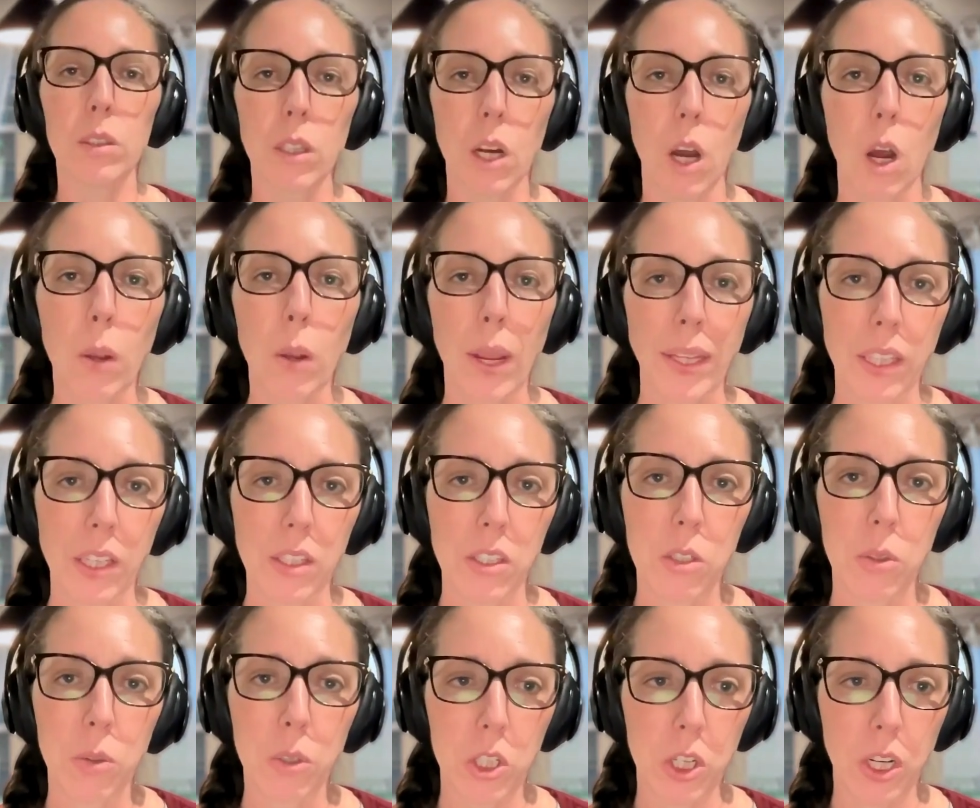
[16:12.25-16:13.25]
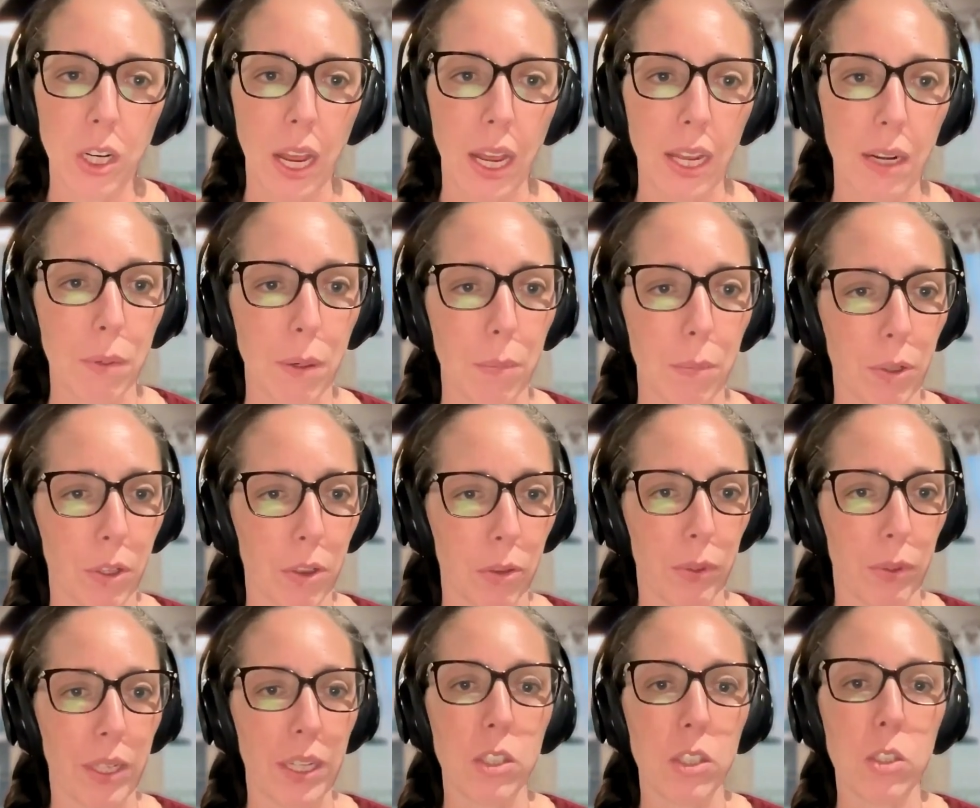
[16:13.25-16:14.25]
Okay, let's do agenda item number
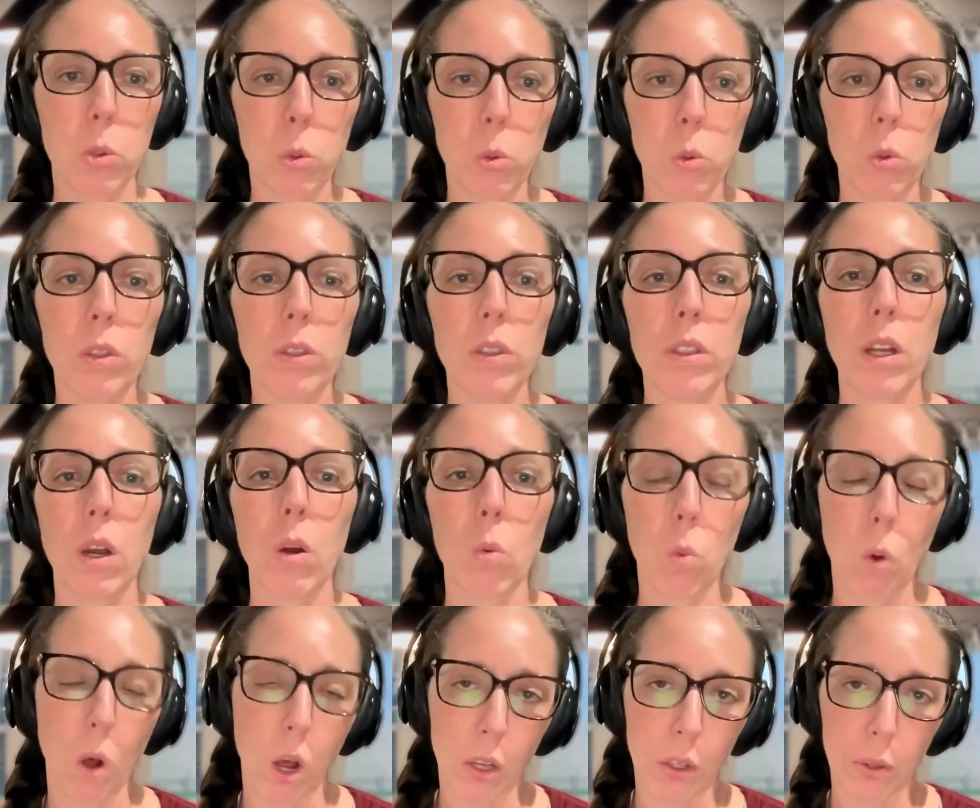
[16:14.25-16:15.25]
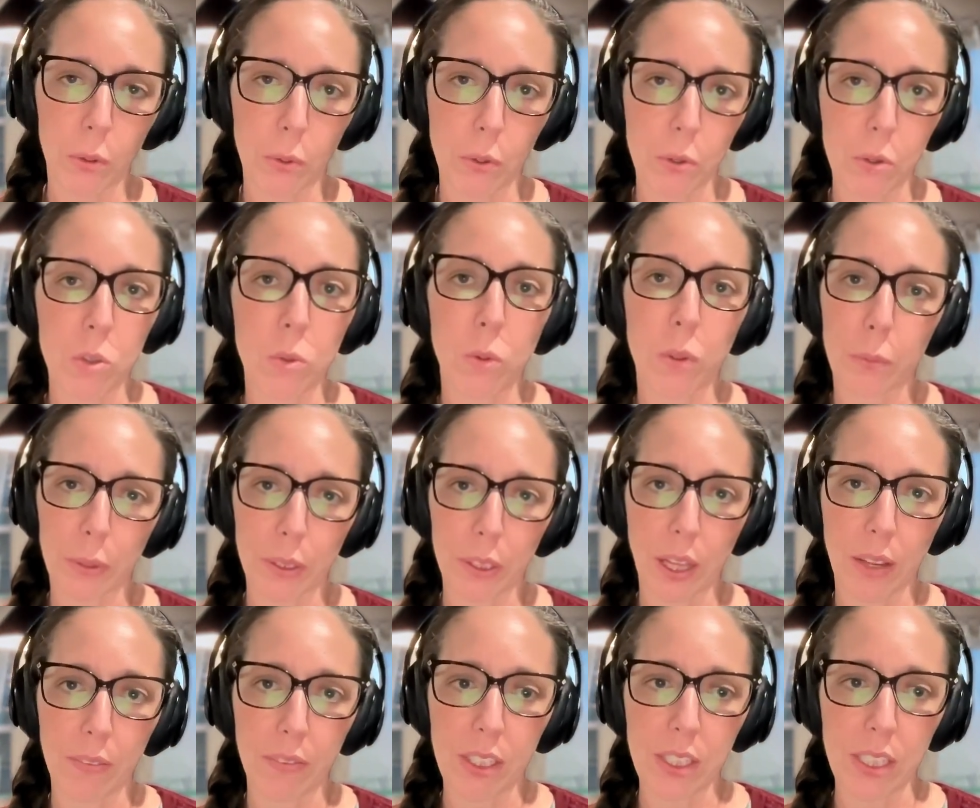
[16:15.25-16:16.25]
3, tool walkthroughs with real
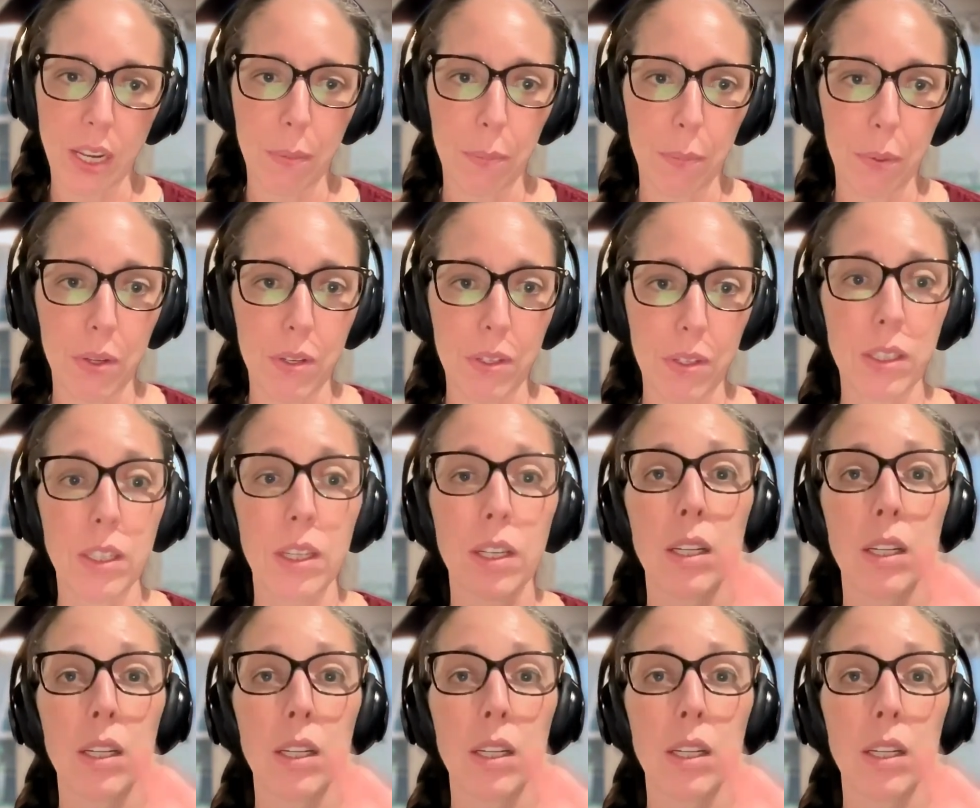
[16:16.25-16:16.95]
life examples.